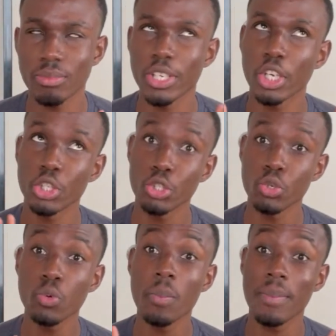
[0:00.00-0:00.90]
are
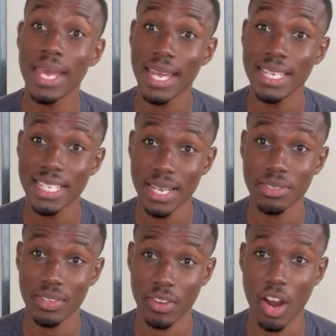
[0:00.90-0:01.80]
two main
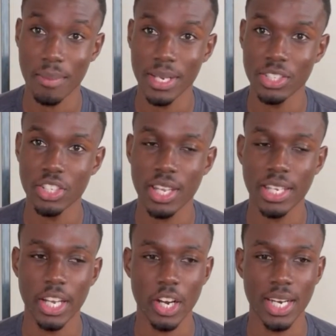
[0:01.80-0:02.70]
types of garbage.
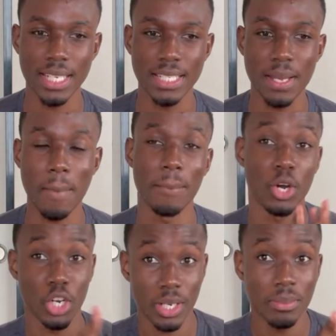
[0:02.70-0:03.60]
There is
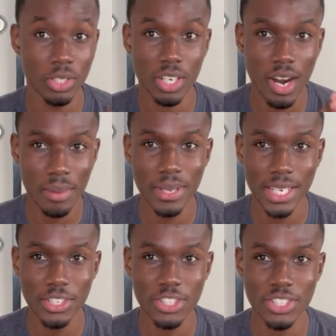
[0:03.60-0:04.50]
burnable
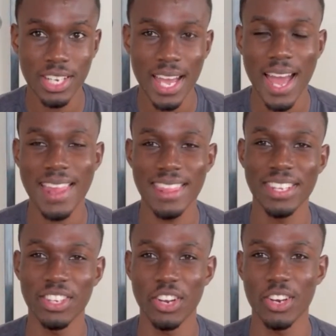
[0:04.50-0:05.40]
garbage, and
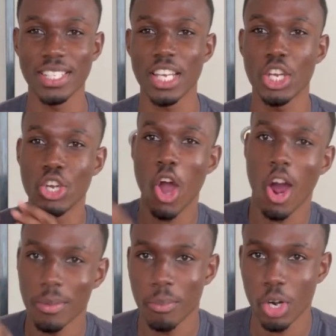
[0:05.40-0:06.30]
then there's
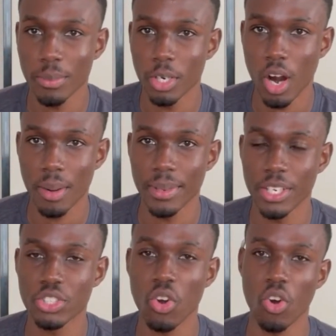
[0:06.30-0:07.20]
non-burnable
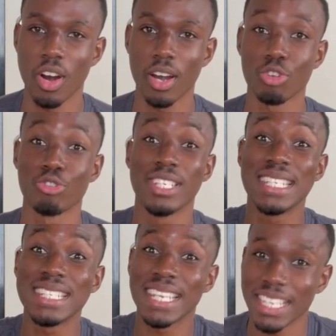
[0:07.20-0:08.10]
garbage or
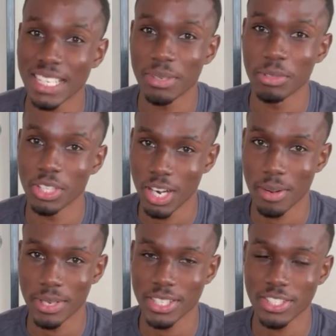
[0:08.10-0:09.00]
recyclable
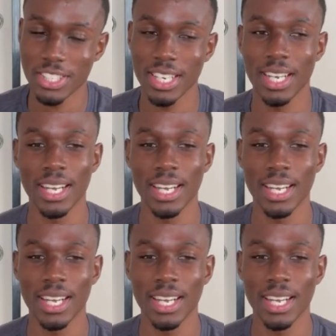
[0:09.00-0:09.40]
garbage.